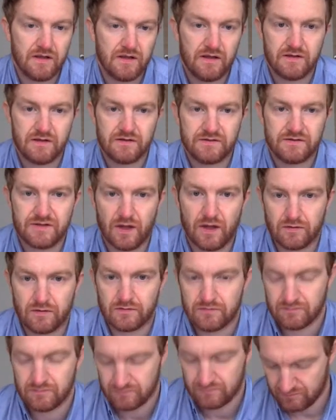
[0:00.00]
So,
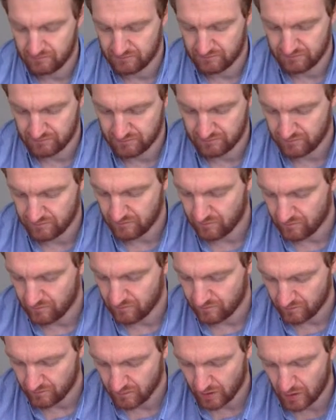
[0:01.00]

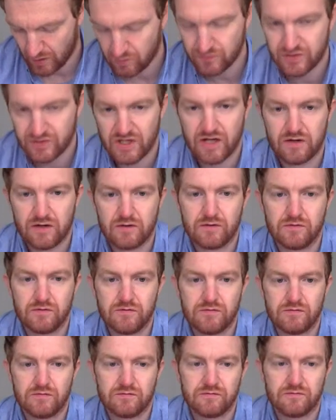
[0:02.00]
whole circle
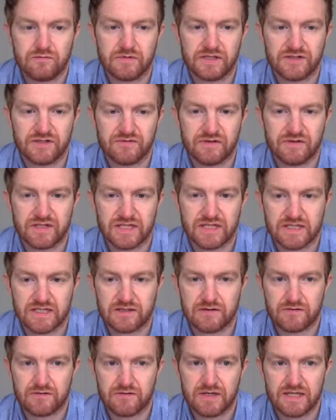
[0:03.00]
is 360
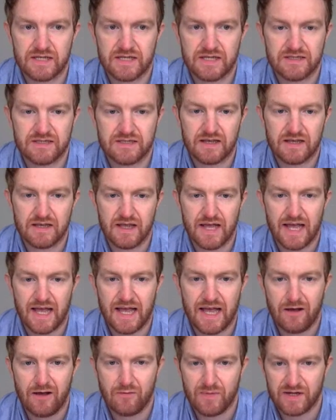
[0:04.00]
degrees.
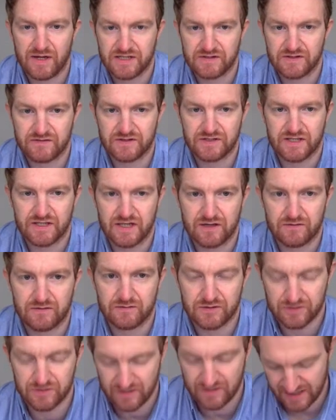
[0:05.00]
How much of the circle
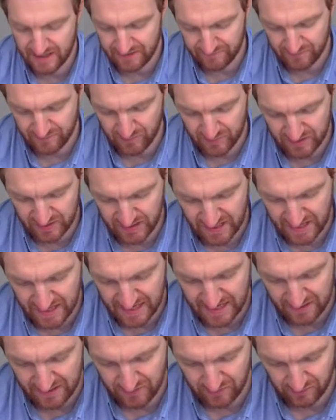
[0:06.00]
do you have? You put the
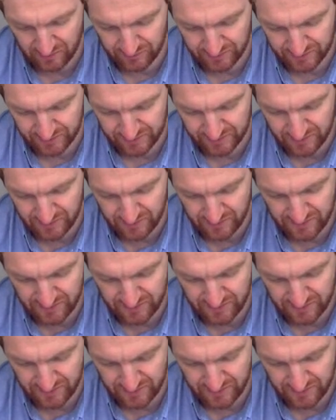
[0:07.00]
angle on the top,